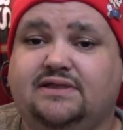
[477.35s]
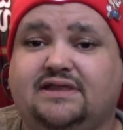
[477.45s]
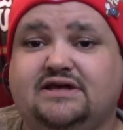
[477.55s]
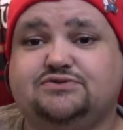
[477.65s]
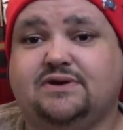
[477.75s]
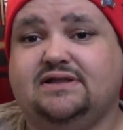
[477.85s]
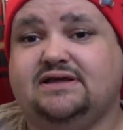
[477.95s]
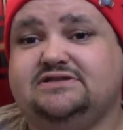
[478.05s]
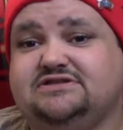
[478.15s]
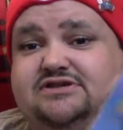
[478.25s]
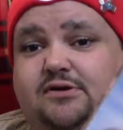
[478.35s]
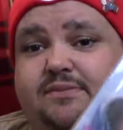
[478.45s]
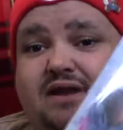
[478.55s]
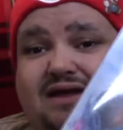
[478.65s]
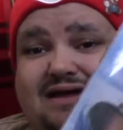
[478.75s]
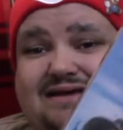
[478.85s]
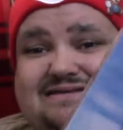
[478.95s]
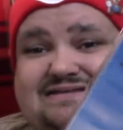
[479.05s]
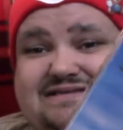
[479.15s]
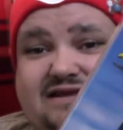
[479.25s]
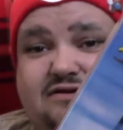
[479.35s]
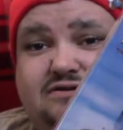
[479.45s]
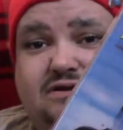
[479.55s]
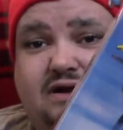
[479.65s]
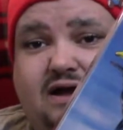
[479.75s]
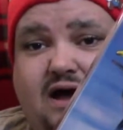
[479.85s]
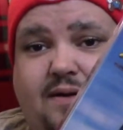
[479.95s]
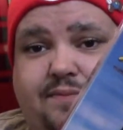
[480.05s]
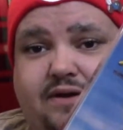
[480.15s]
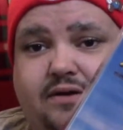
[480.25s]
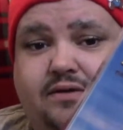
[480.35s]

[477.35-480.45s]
That's right, ladies and gentlemen. A sealed copy.